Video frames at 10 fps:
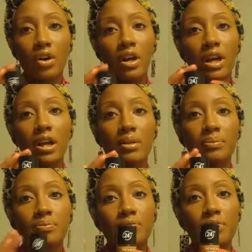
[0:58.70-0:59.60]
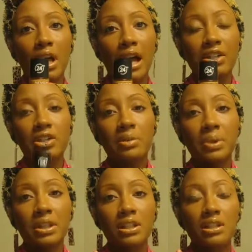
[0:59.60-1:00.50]
And I actually
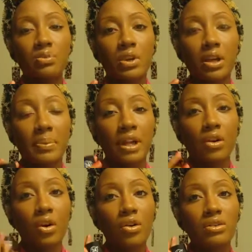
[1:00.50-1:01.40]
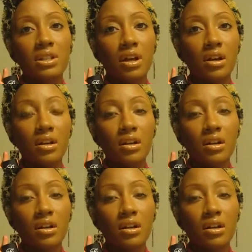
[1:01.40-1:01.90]
picked this one up at Ulta.